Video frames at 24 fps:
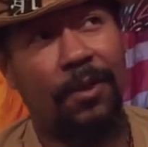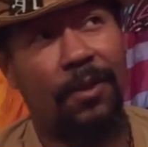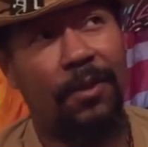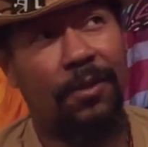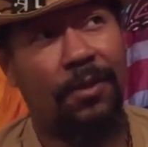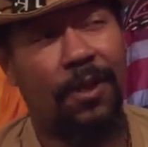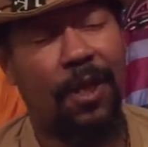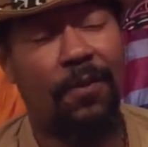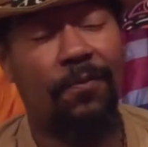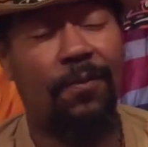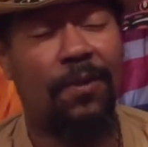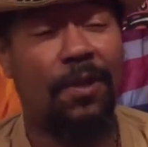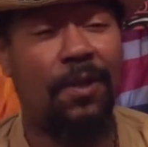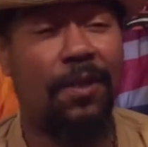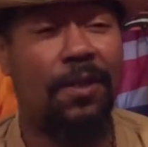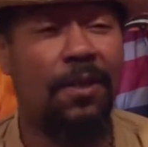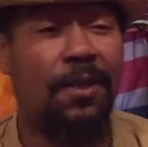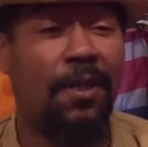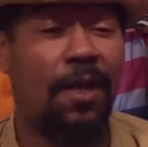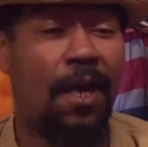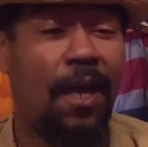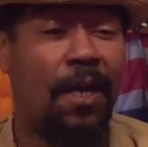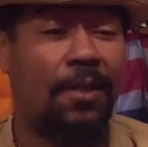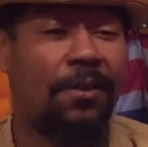
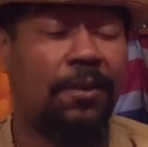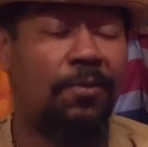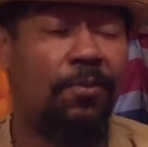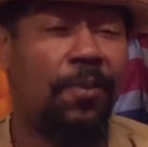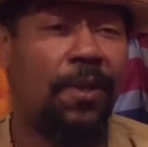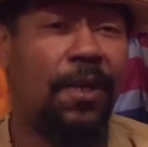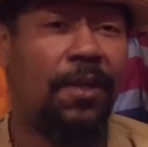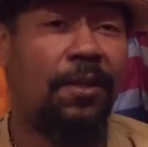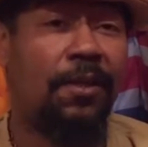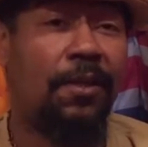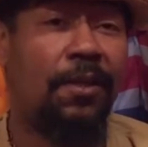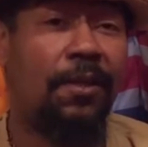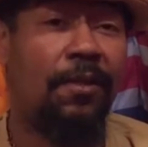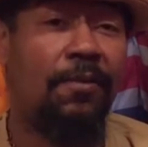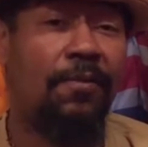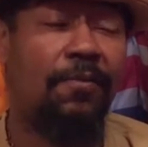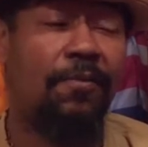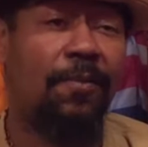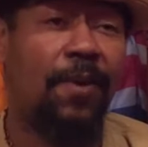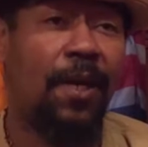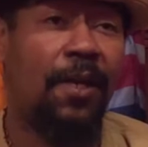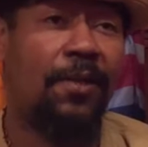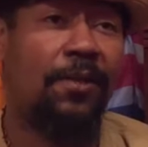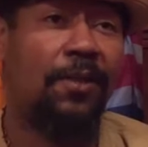Definitely As a Man
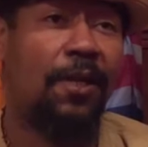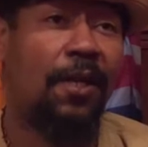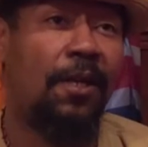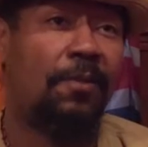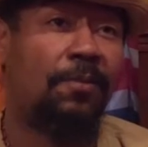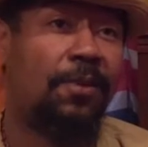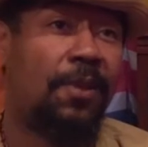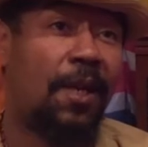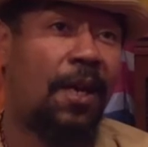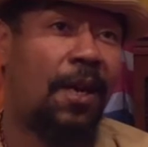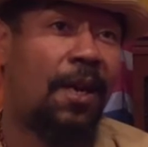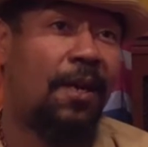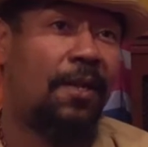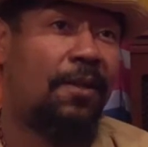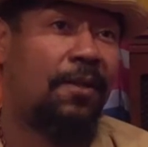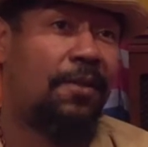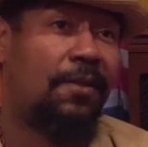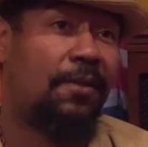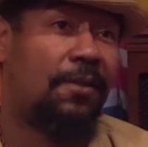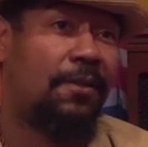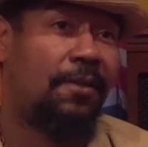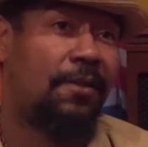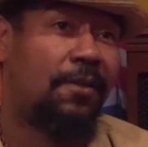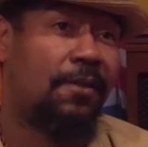Thinketh by James
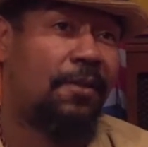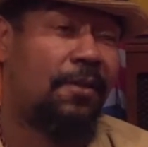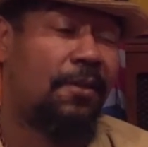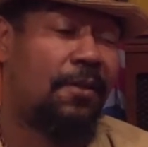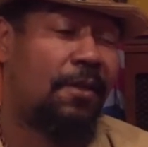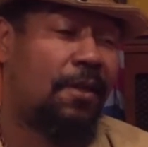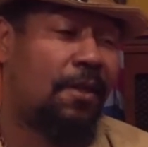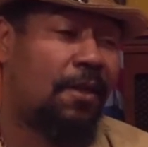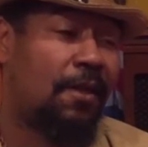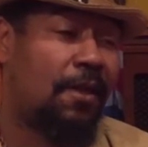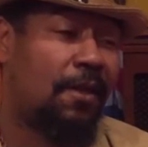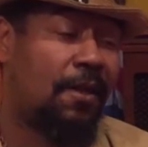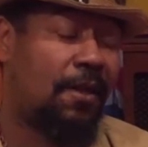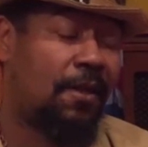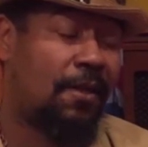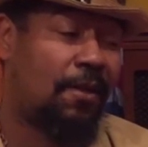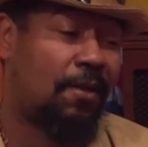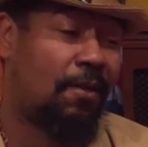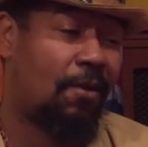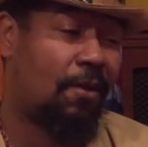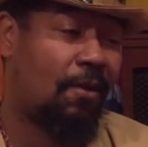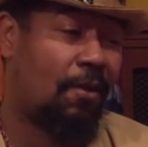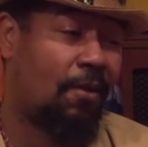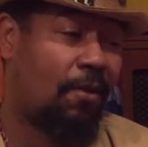Allen. Mm-hmm. And
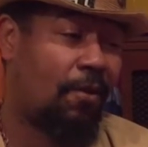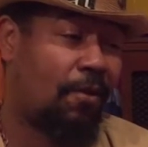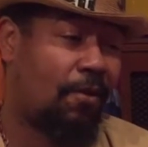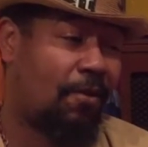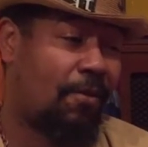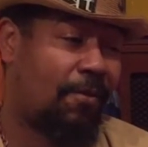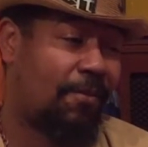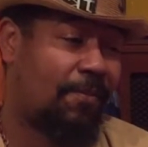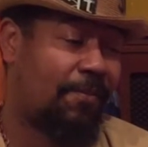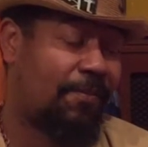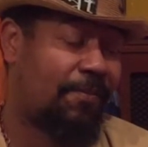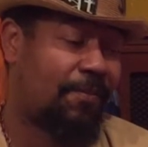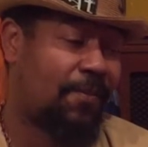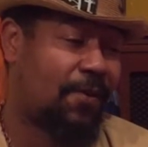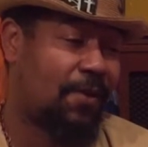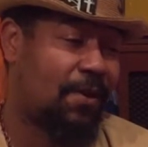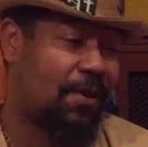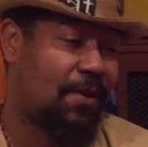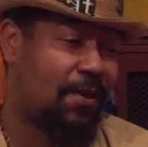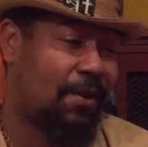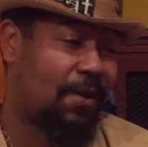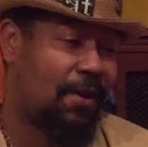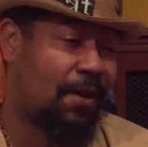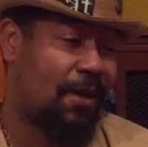
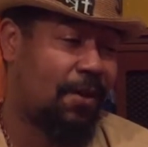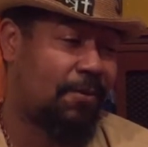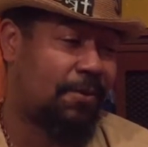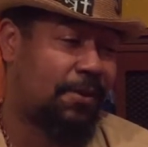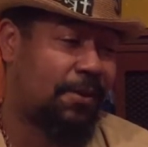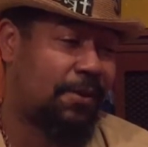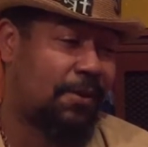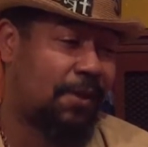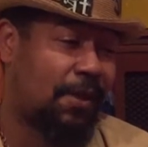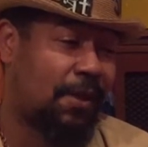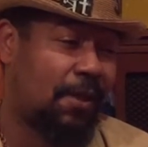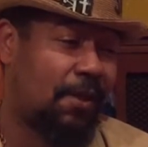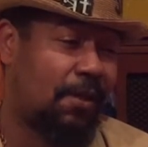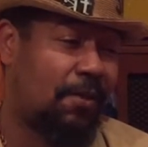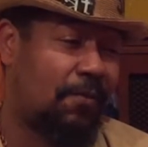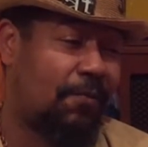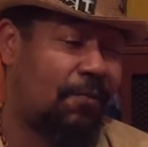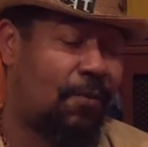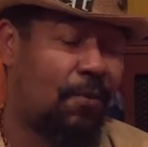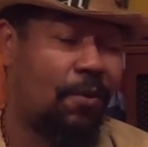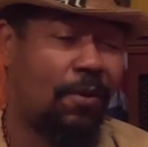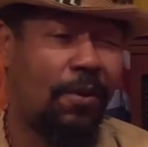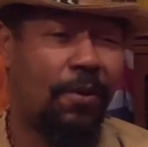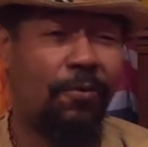I would say The
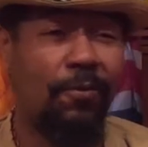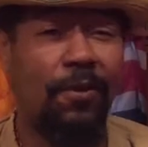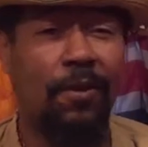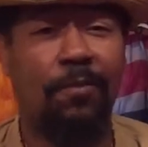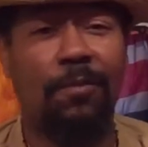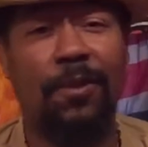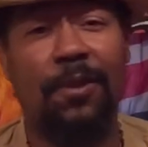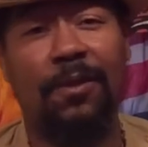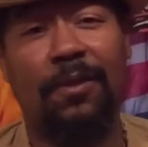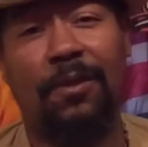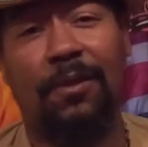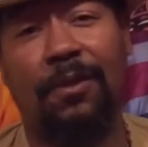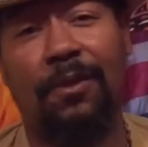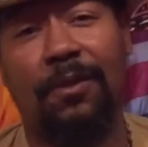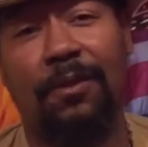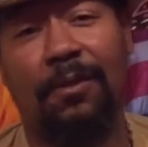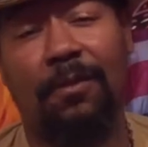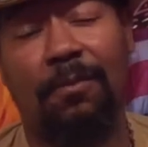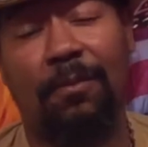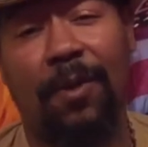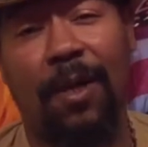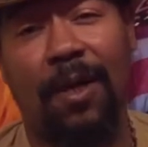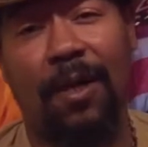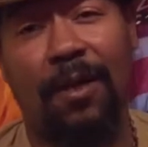Four Agreements
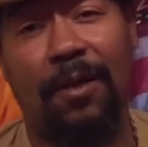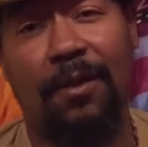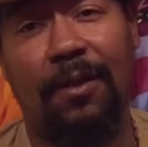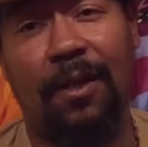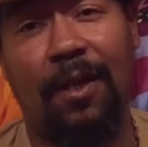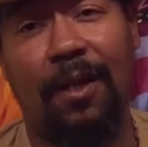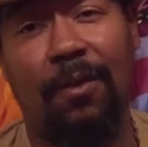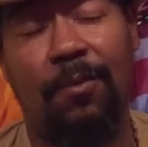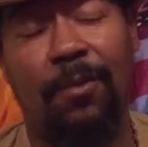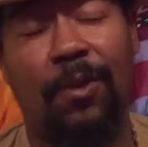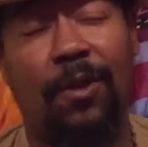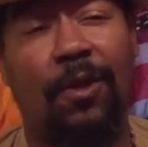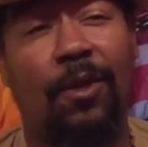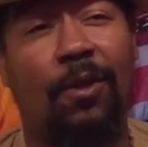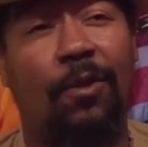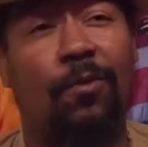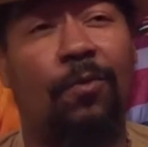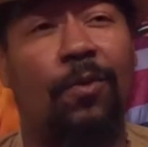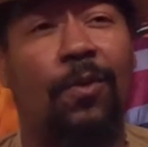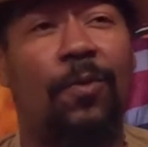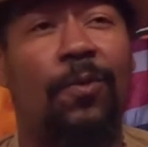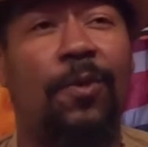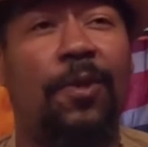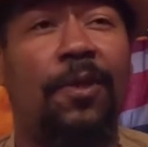by Don Miguel
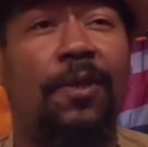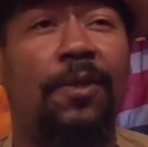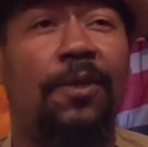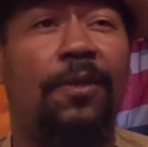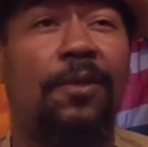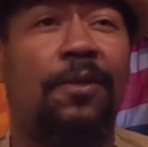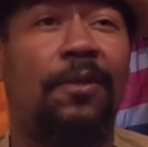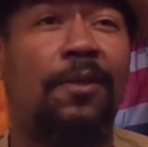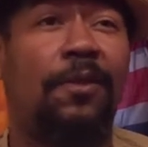Ruiz.